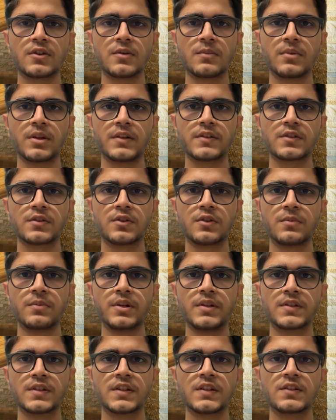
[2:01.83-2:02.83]
complex code
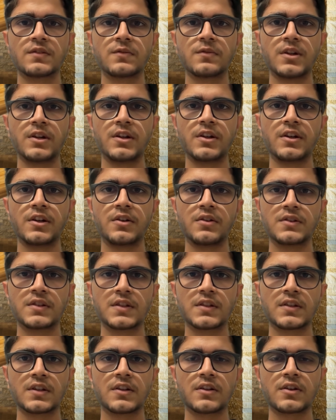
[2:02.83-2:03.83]
bases while
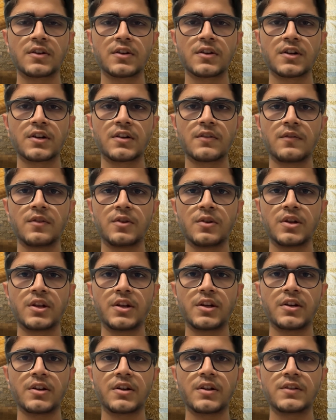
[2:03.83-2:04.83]
reducing their cognitive load
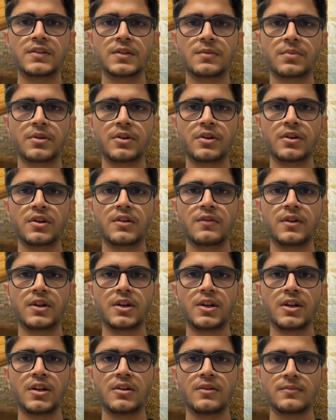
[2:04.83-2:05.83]
and increasing
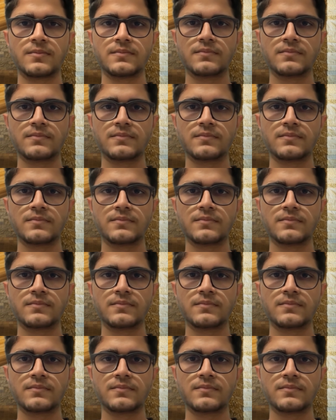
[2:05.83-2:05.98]
productivity.